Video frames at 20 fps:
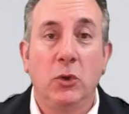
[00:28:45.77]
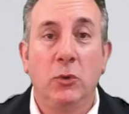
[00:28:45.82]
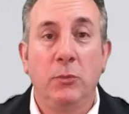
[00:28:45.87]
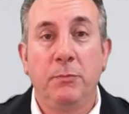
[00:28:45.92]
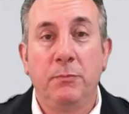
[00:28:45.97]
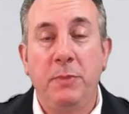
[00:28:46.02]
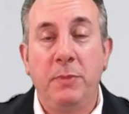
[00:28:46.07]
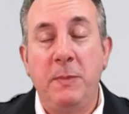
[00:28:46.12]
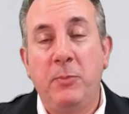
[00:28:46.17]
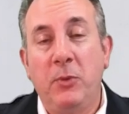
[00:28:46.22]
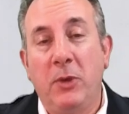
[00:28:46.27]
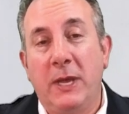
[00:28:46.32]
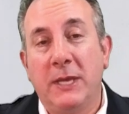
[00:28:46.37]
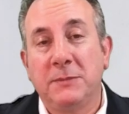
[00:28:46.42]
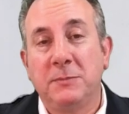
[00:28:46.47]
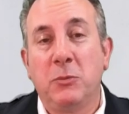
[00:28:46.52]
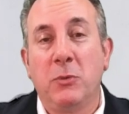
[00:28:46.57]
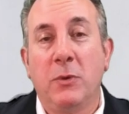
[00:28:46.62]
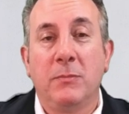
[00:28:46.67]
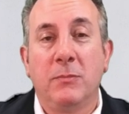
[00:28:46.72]
People ask
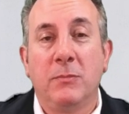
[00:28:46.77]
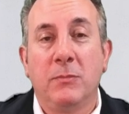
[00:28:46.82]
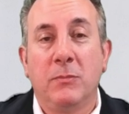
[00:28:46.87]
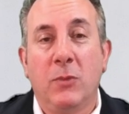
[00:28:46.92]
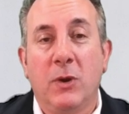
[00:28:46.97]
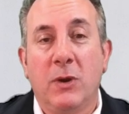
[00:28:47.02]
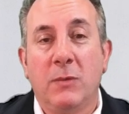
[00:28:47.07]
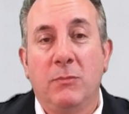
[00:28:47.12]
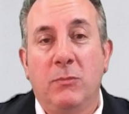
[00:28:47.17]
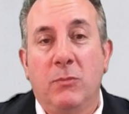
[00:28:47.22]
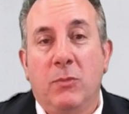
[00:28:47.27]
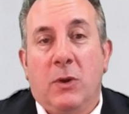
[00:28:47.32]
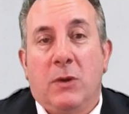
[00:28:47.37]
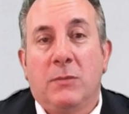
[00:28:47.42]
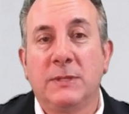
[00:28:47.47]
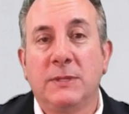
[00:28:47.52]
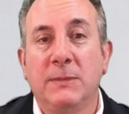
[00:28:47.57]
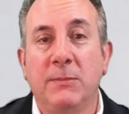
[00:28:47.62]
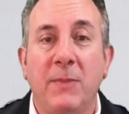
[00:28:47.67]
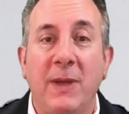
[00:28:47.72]
me what, of, what are
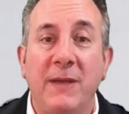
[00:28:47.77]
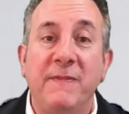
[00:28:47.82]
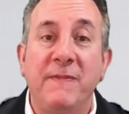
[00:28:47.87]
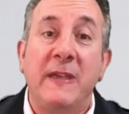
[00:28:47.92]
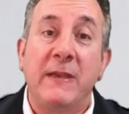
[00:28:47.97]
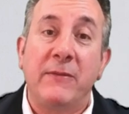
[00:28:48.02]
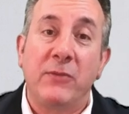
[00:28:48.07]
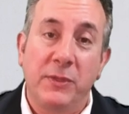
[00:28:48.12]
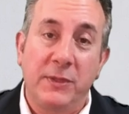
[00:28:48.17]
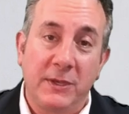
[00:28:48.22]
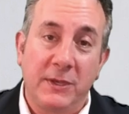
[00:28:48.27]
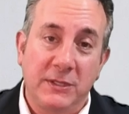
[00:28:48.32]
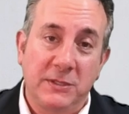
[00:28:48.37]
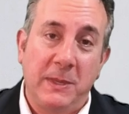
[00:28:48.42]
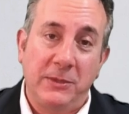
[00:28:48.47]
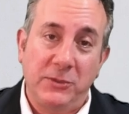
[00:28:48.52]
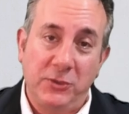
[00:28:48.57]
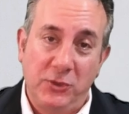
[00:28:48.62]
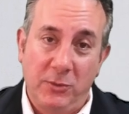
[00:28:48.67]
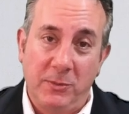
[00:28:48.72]
some of my favorite things
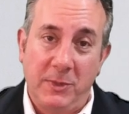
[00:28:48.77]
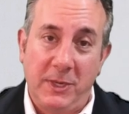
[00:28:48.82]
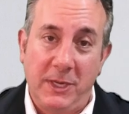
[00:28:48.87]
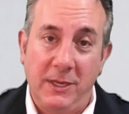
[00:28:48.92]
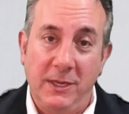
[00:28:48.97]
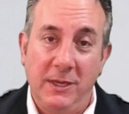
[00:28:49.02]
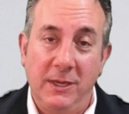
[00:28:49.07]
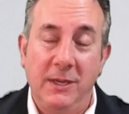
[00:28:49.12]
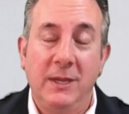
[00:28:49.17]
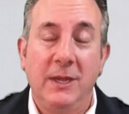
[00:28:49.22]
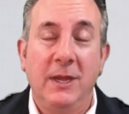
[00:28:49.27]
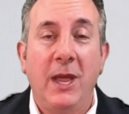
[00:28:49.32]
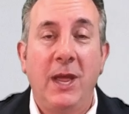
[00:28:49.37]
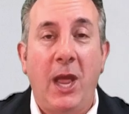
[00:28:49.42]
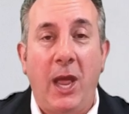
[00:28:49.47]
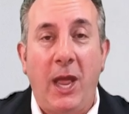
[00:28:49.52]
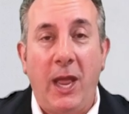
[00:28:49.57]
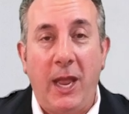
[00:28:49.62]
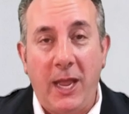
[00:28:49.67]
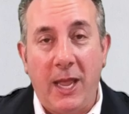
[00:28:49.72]
about Germany?
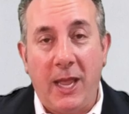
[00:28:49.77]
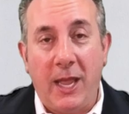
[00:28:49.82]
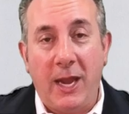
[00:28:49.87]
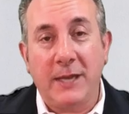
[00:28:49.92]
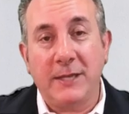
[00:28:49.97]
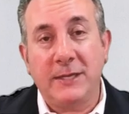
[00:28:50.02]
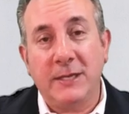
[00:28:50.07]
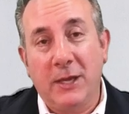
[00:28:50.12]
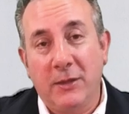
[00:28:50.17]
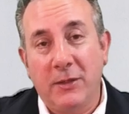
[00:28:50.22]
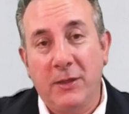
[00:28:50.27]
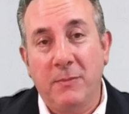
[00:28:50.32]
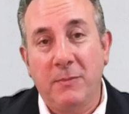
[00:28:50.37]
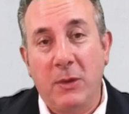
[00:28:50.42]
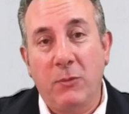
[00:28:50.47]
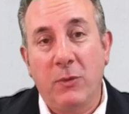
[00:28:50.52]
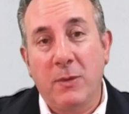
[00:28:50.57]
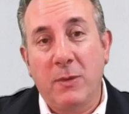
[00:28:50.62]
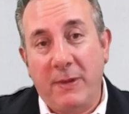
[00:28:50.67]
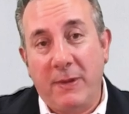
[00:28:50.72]
And I tell them that one of my